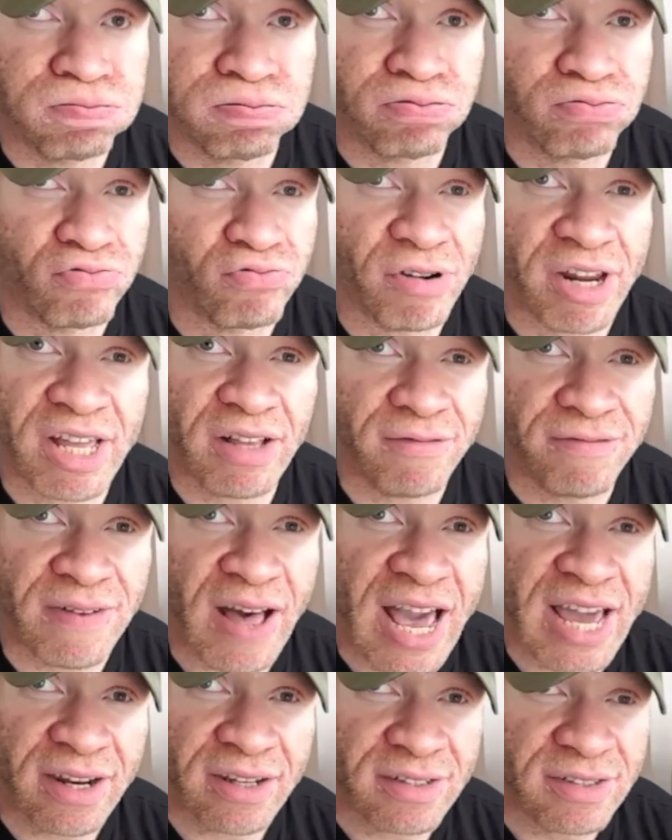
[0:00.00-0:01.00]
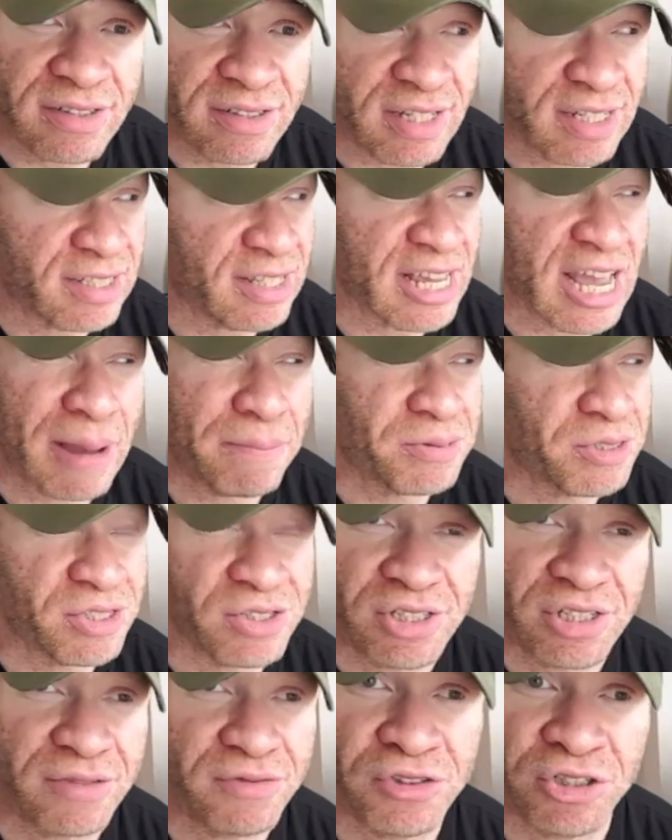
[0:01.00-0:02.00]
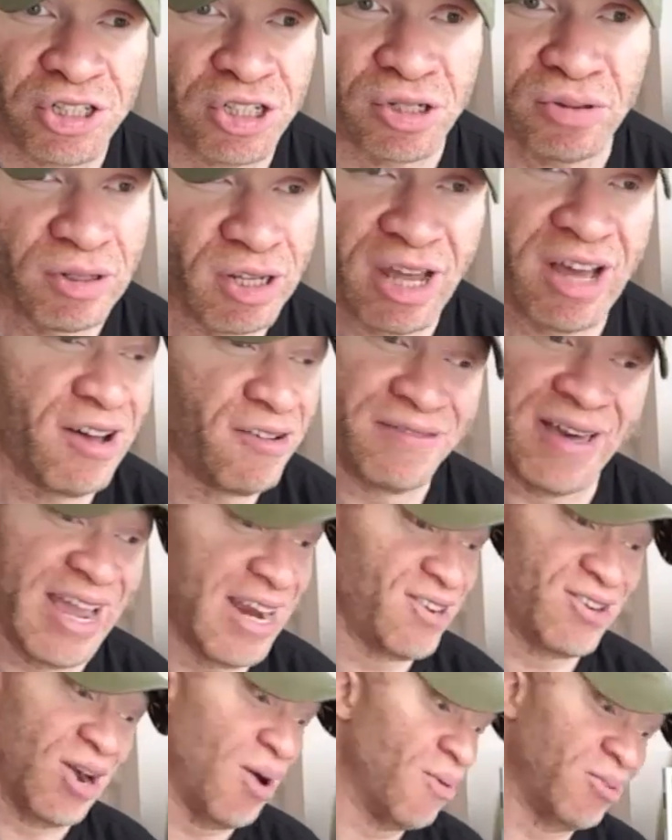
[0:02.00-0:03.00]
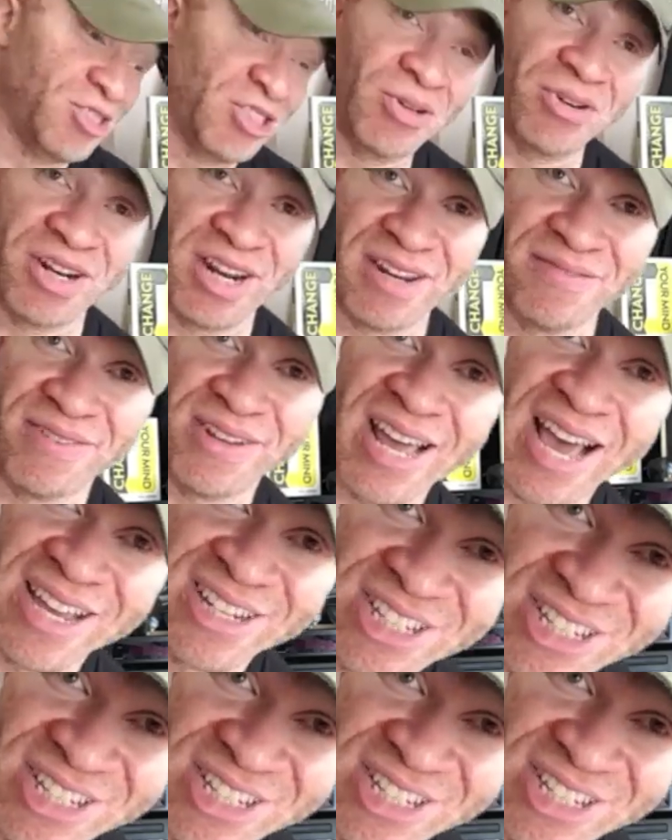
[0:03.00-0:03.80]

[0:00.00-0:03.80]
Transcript: Real Violence is the Absence of True Love. Ain't no one tuning in for that